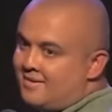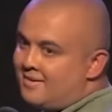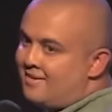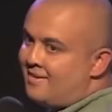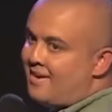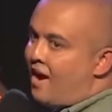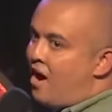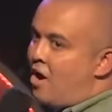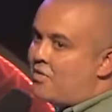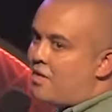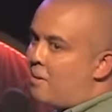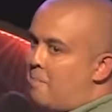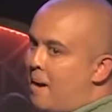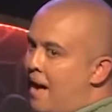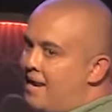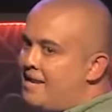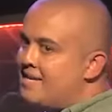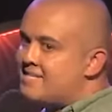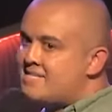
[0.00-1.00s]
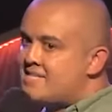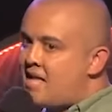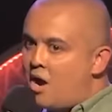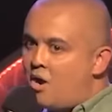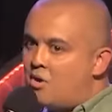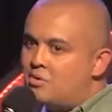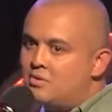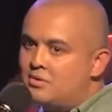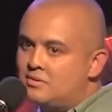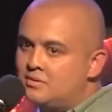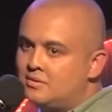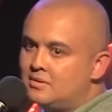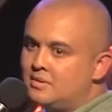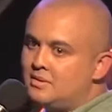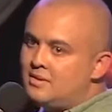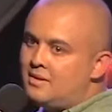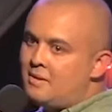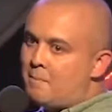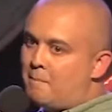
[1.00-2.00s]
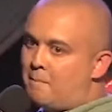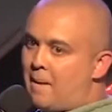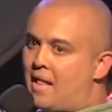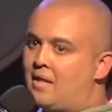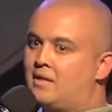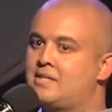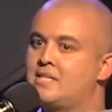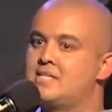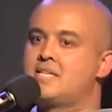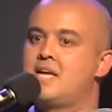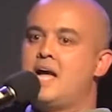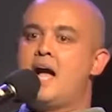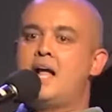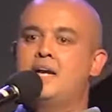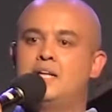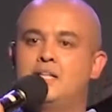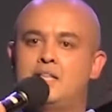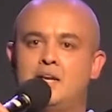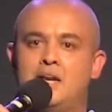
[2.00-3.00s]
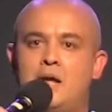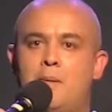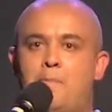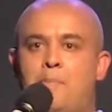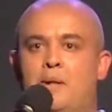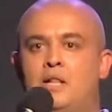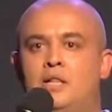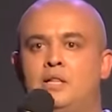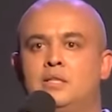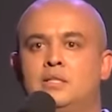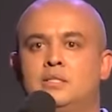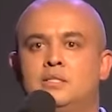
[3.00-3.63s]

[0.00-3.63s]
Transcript: No, the Balis, no. Belt is here under the nipple.